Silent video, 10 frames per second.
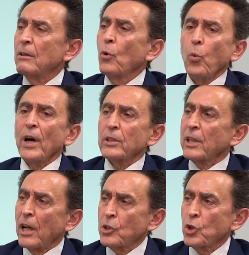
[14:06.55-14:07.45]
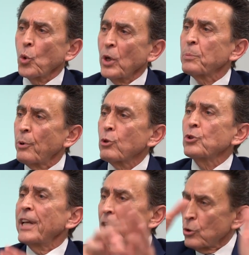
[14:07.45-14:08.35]
What culture or what
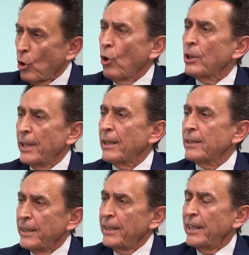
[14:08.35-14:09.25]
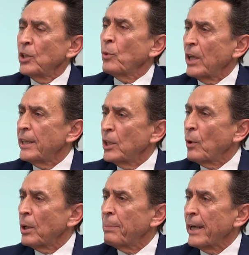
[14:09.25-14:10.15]
person has all that in
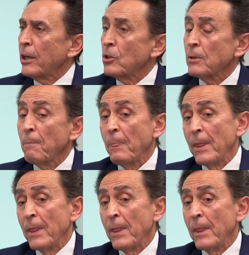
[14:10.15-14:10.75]
one package?